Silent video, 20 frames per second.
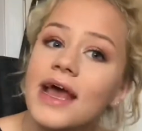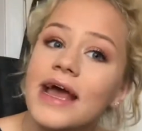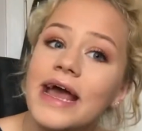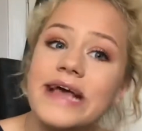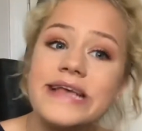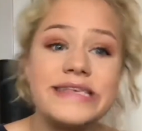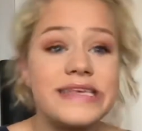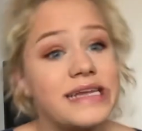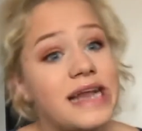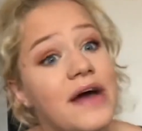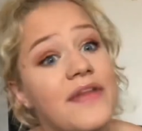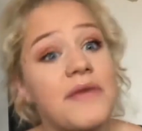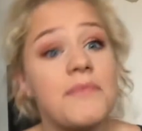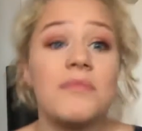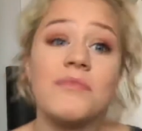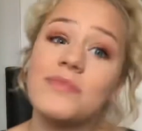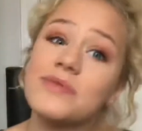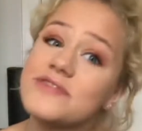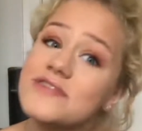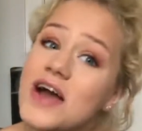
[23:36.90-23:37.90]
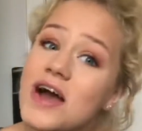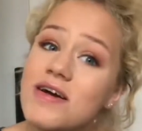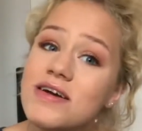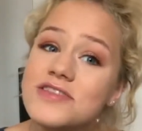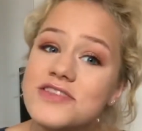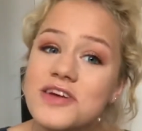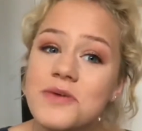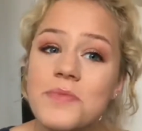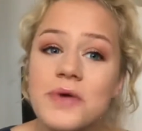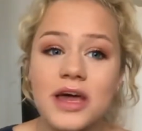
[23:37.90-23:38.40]
Okay, so now that my
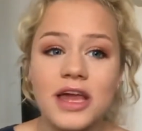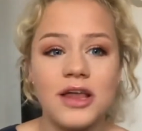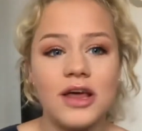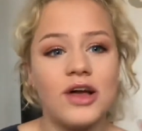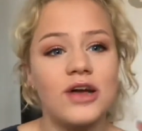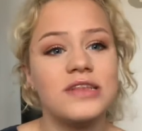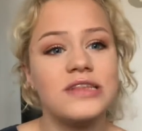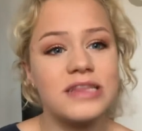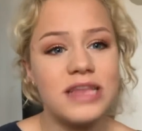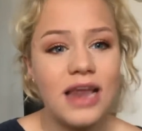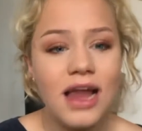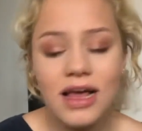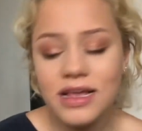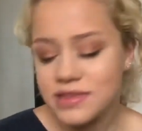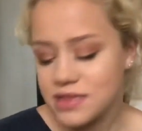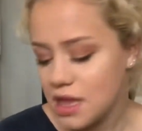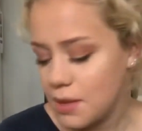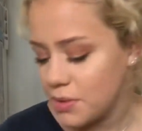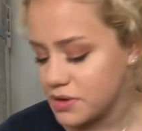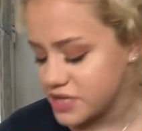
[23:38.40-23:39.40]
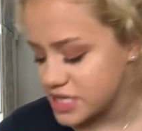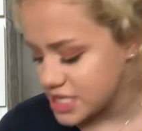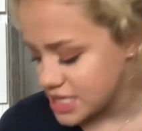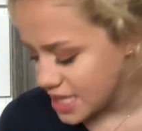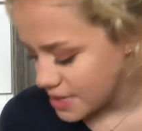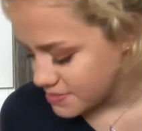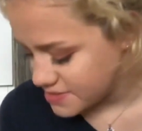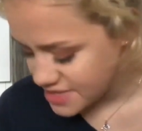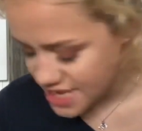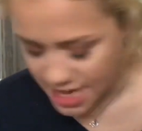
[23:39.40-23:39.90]
mascara's on, we're gonna go on to the last step, which is
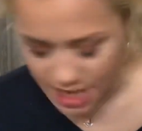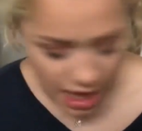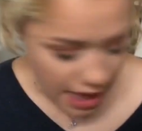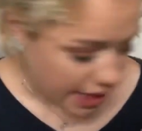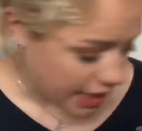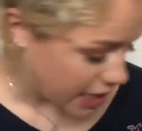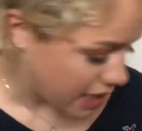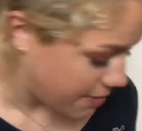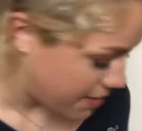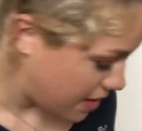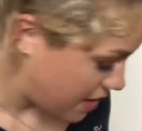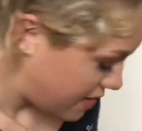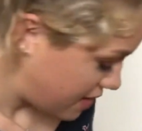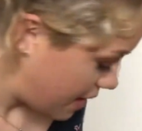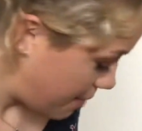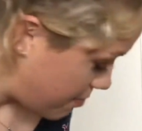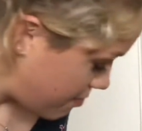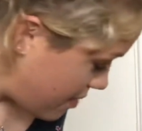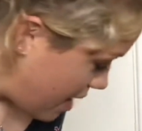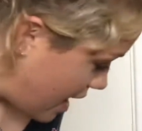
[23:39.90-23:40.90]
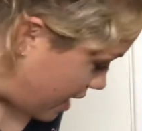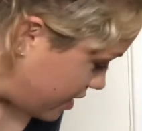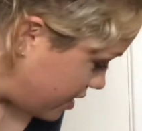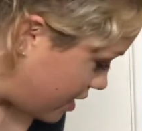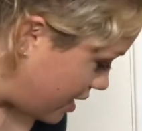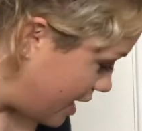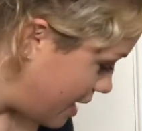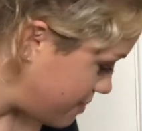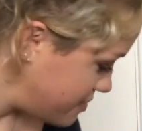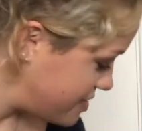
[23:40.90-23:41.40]
lipstick. I'm gonna be using a brand
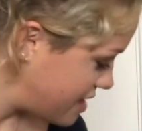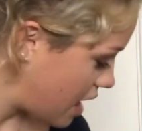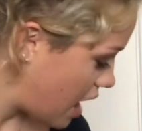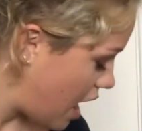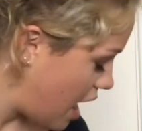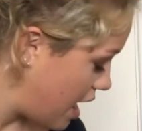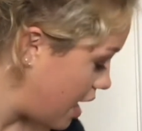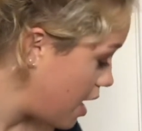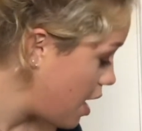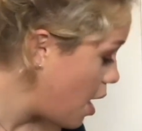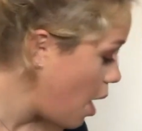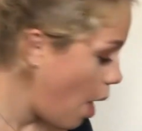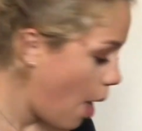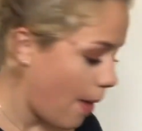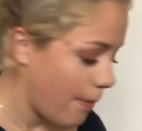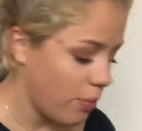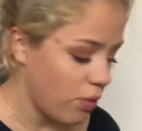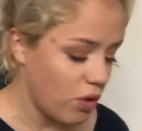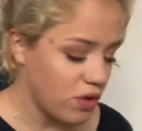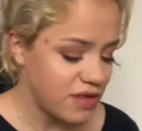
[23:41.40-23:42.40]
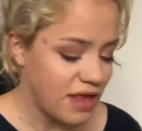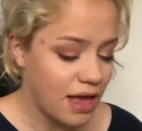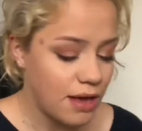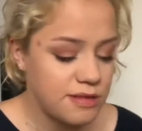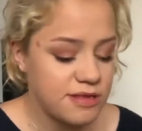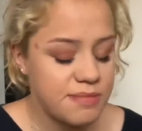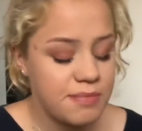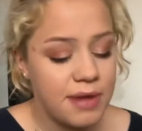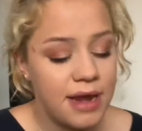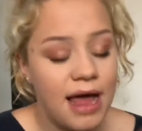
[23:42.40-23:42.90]
new lipstick I bought
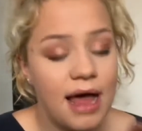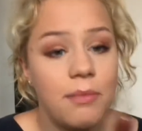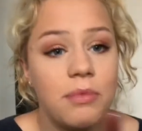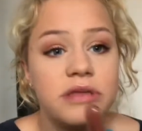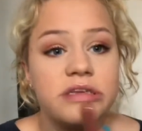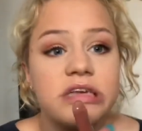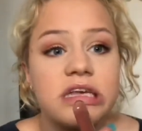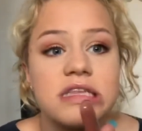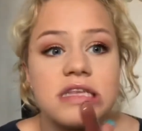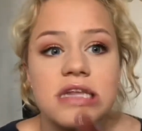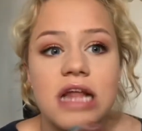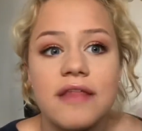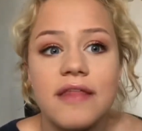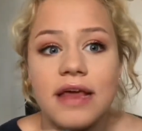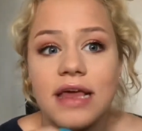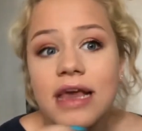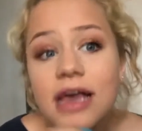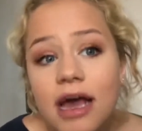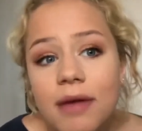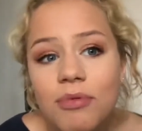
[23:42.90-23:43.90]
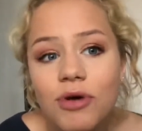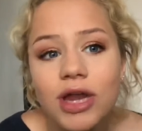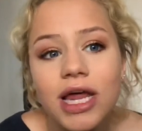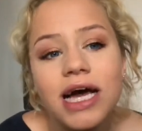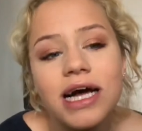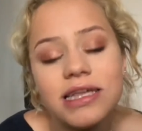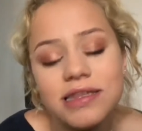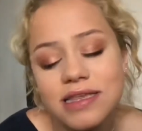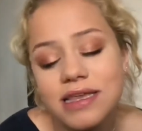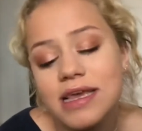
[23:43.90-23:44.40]
out of Milan, which is another Kiko
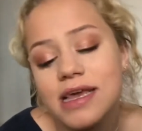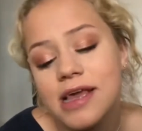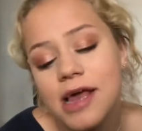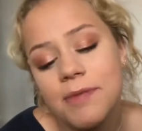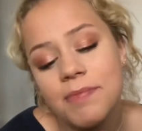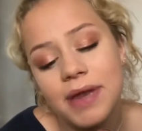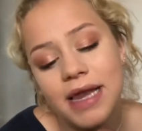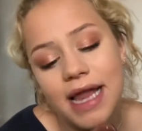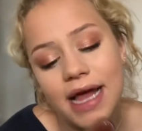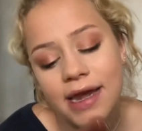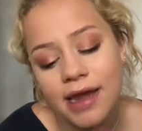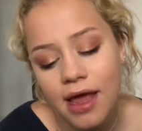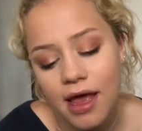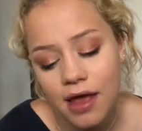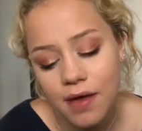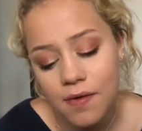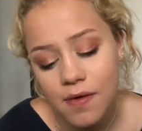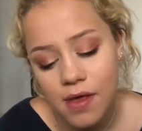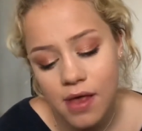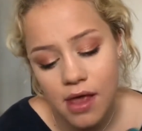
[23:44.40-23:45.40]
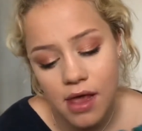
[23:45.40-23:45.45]
product, Kiko Milano,